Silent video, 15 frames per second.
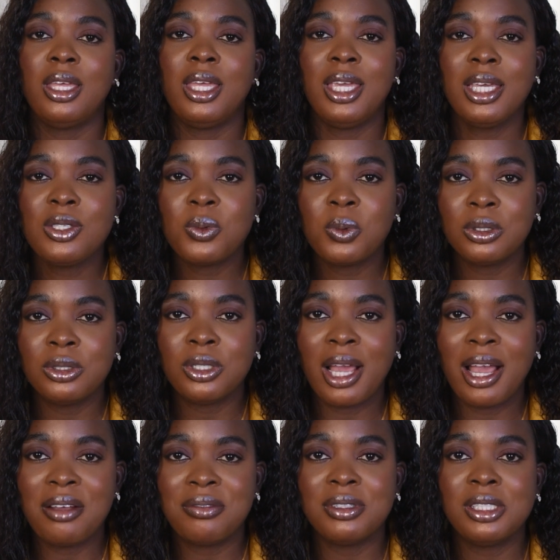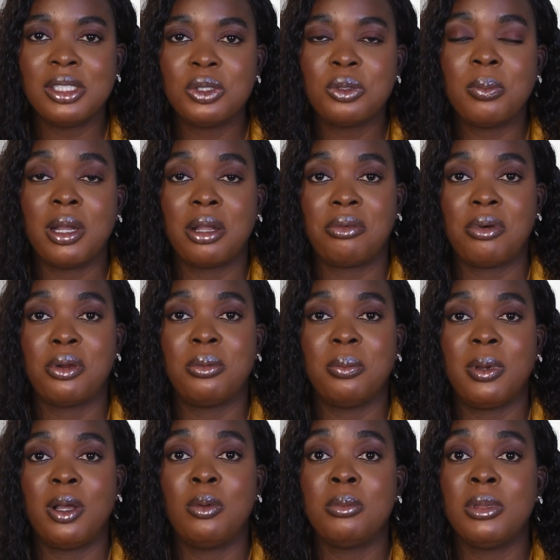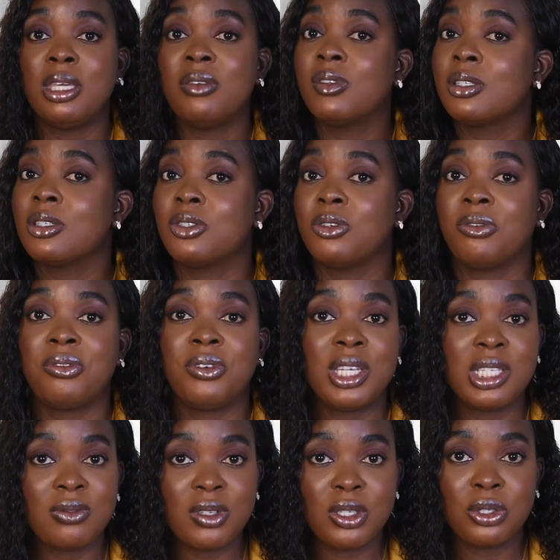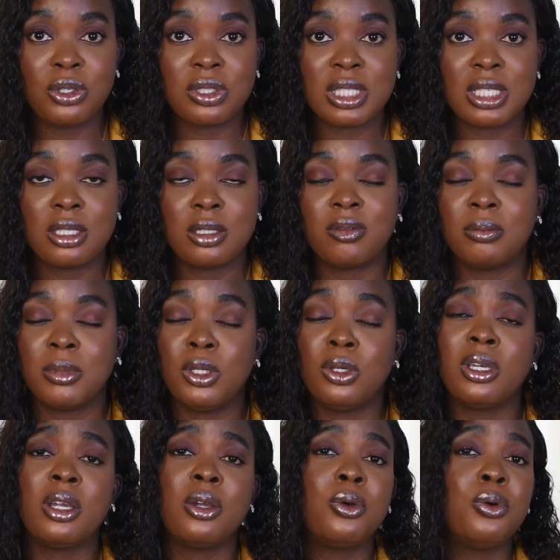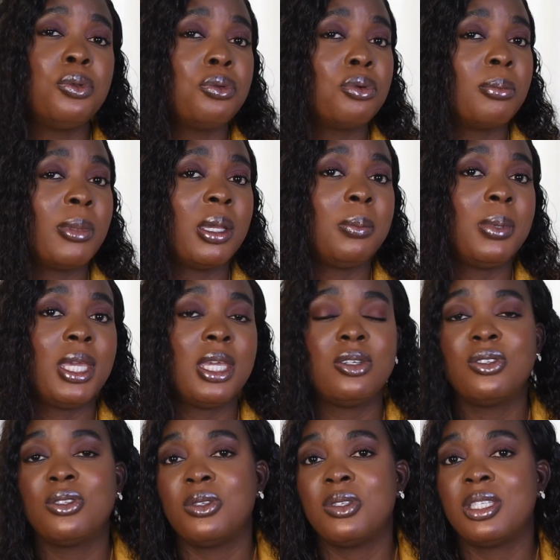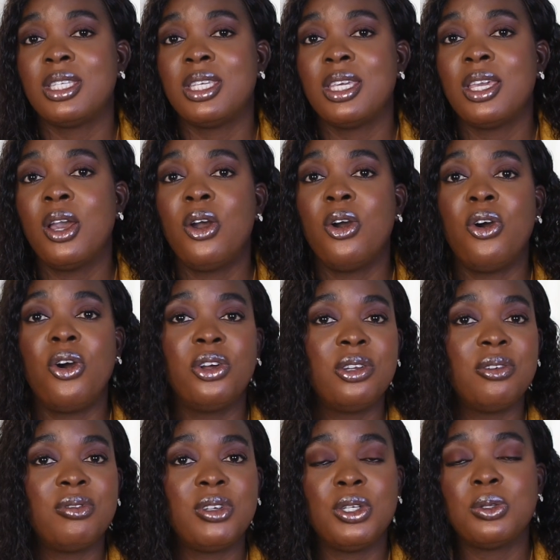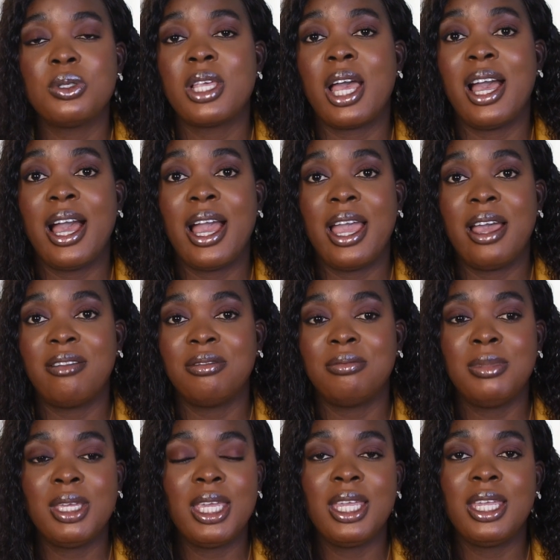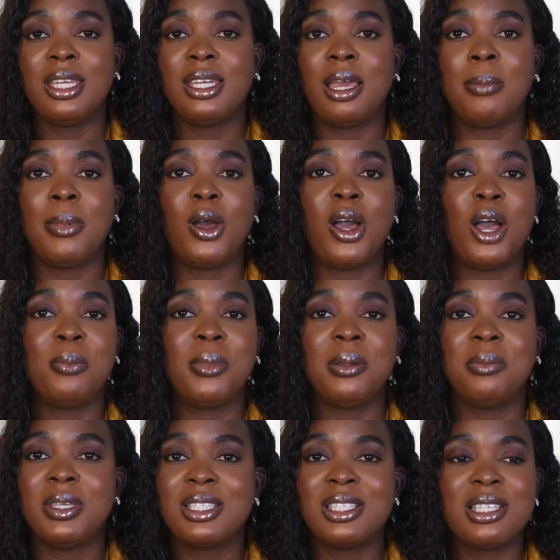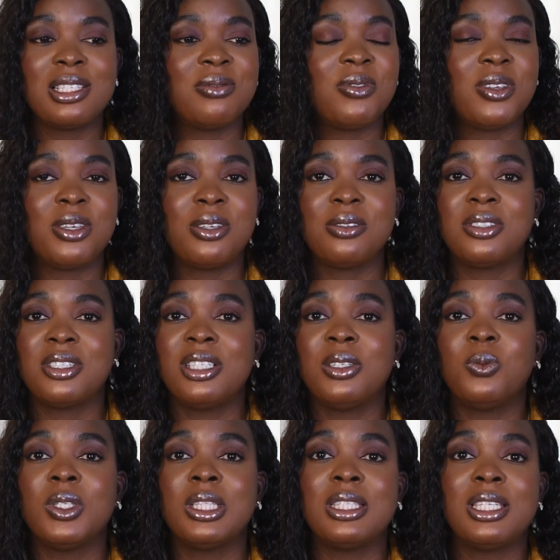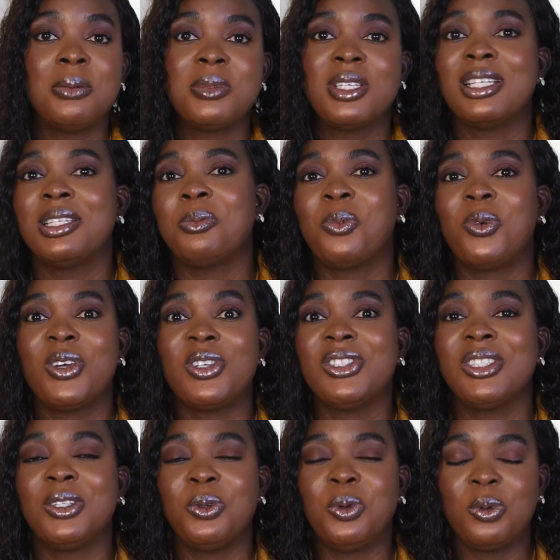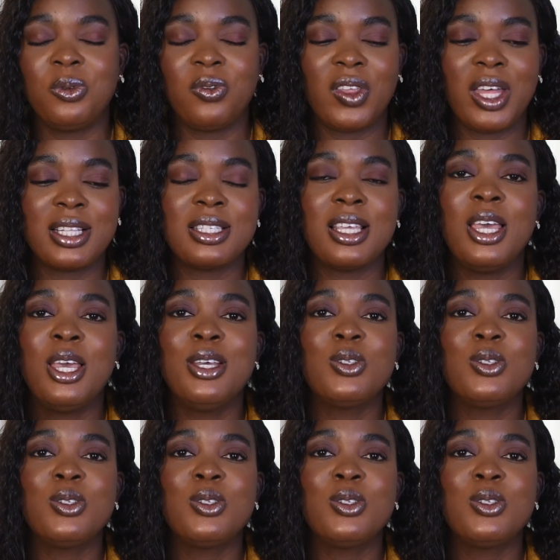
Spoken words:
In case you want to have a little background about me, if this is your first video you're seeing of me, you can go through my page to see other videos that I have made about how my business failed, dealing with debt and depression and all of that.